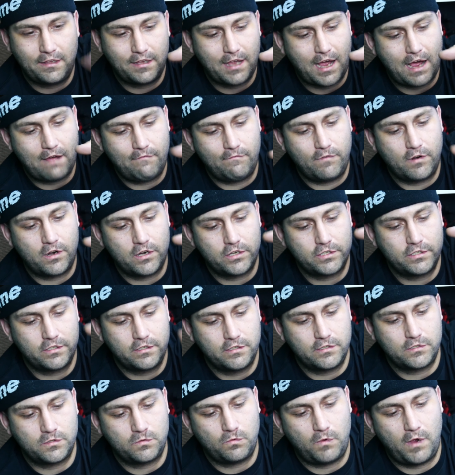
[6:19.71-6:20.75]
top version
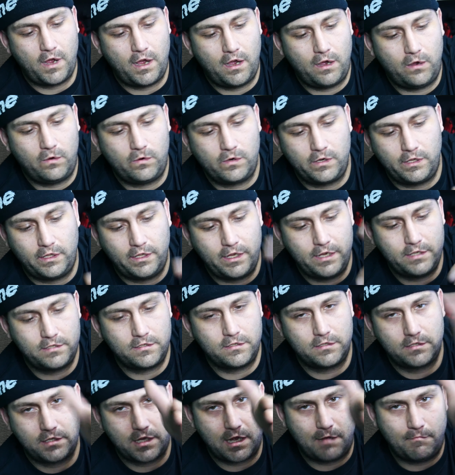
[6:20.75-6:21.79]
as well where the
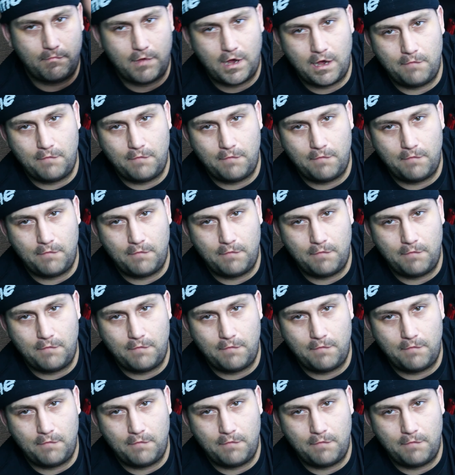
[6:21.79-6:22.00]
laces come